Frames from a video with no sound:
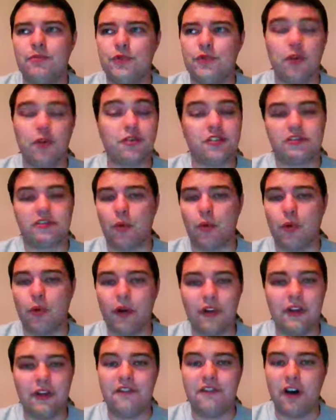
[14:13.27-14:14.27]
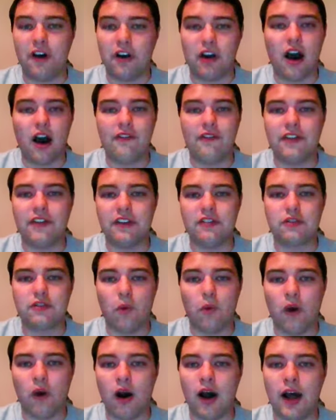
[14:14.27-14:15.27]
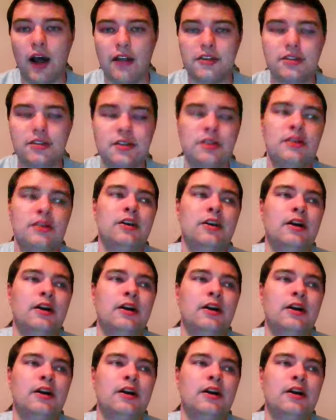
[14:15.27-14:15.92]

they're just a really fun offense to watch.